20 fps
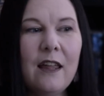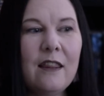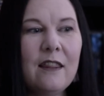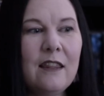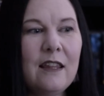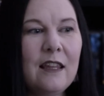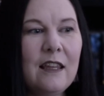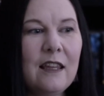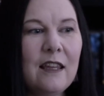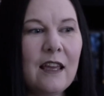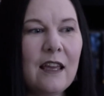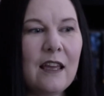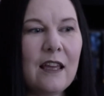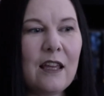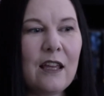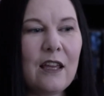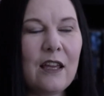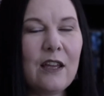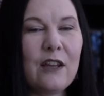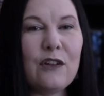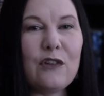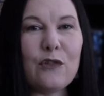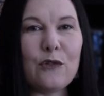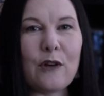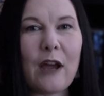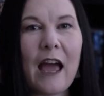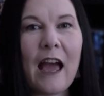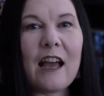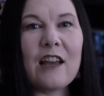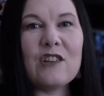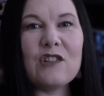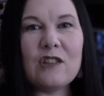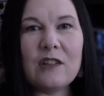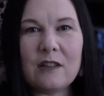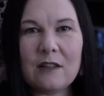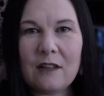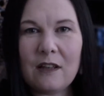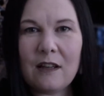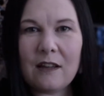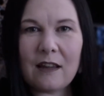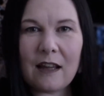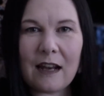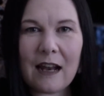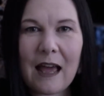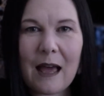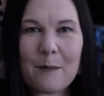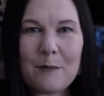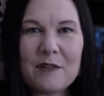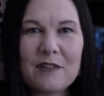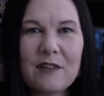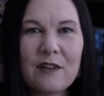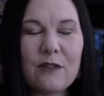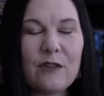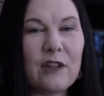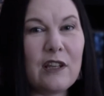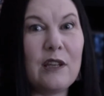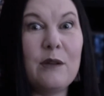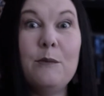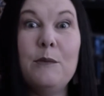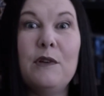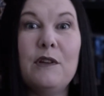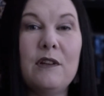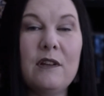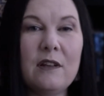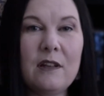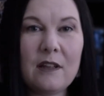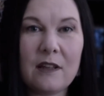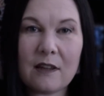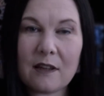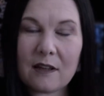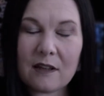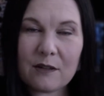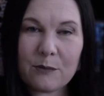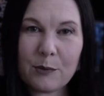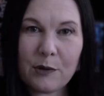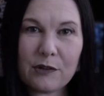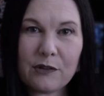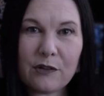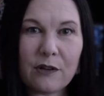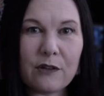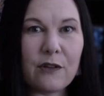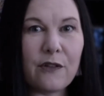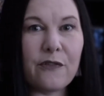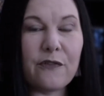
the interaction that happens there, the community that is built there, the